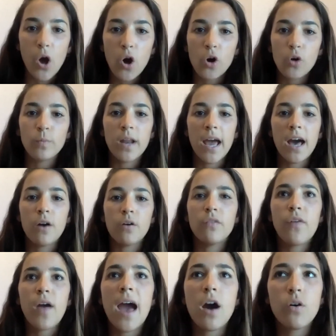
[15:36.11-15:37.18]
home now of
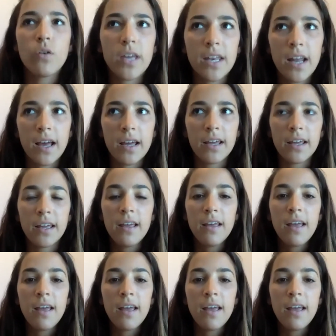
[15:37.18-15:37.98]
how can I